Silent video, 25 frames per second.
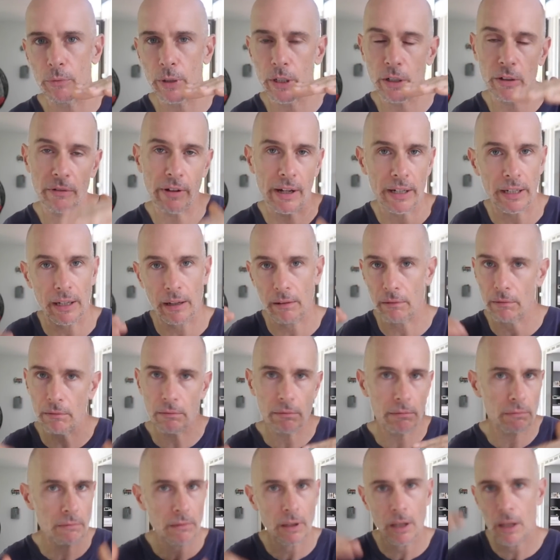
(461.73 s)
We could have had it
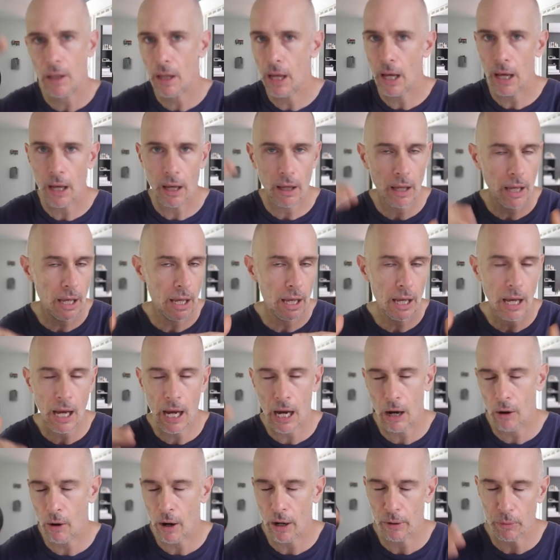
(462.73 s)

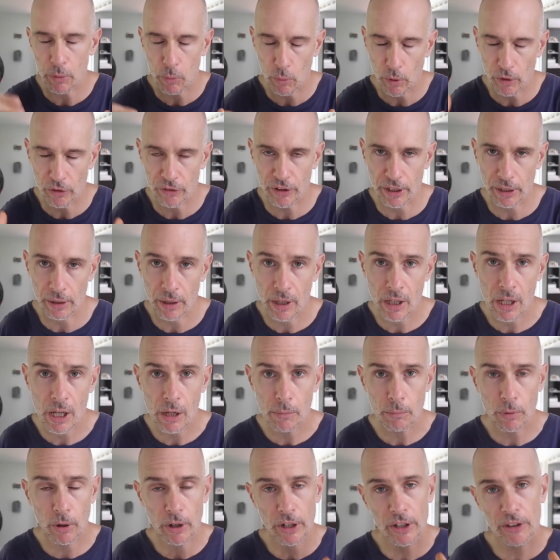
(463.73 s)
how high we wanted,
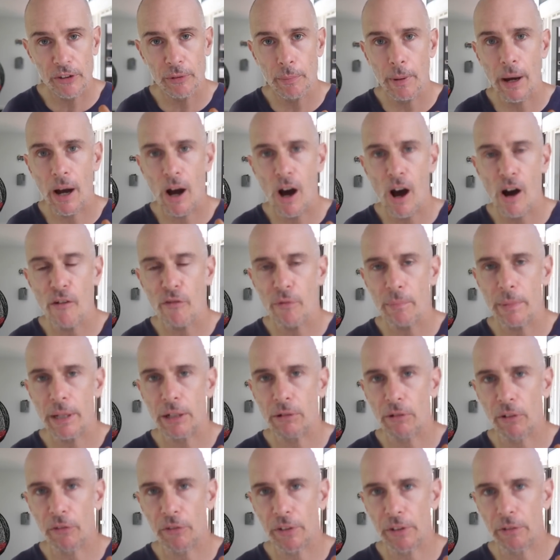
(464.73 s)
but it's about half a
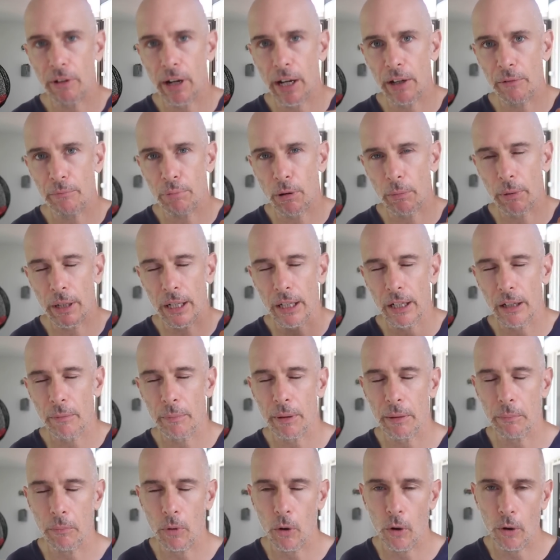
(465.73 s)
meter off the ground, probably a little
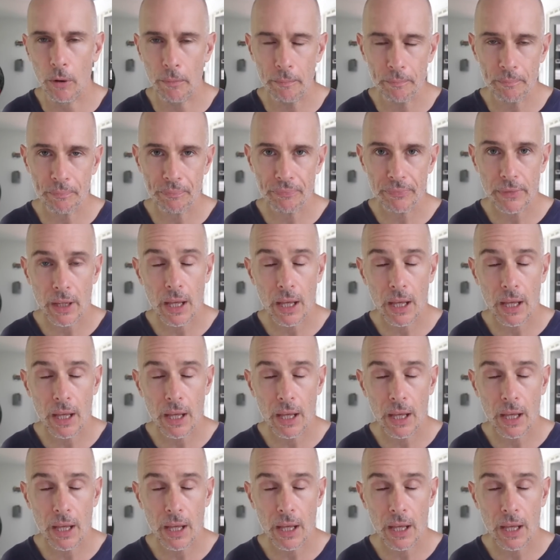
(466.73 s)
bit more,